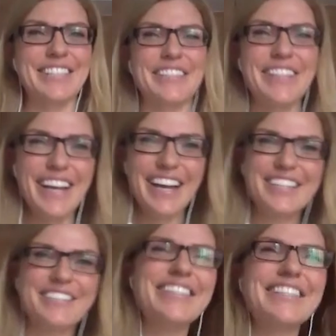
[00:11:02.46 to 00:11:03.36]
you're
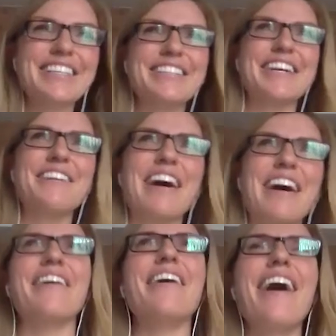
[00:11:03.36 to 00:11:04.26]
stressing yourself
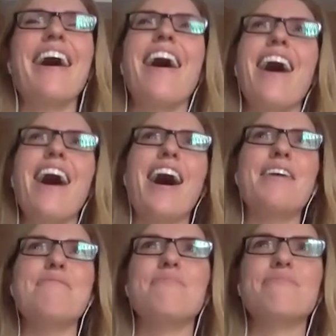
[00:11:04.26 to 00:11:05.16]
out
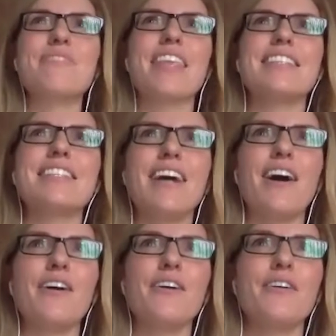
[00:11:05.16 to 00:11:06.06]
um,
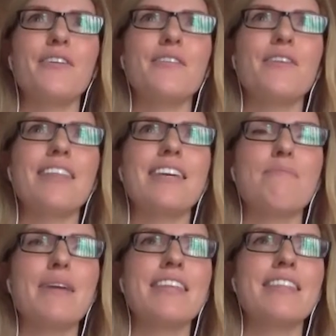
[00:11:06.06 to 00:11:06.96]
so i think a
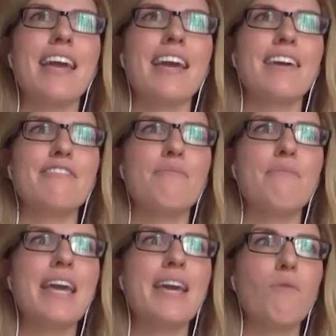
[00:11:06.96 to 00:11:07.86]
big thing for
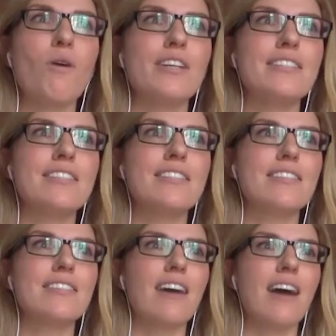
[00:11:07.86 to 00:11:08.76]
me was
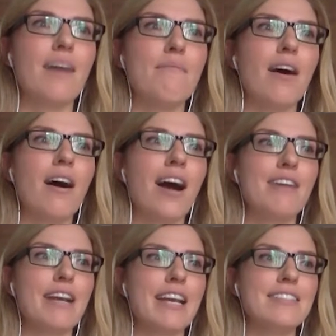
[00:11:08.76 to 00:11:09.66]
um,
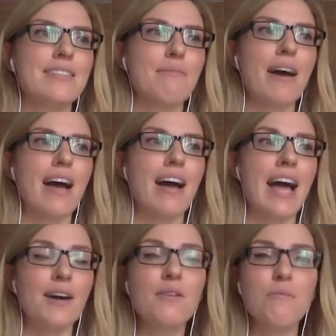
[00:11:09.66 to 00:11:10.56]
hiring some
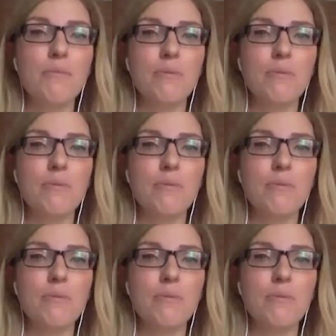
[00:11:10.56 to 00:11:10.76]
help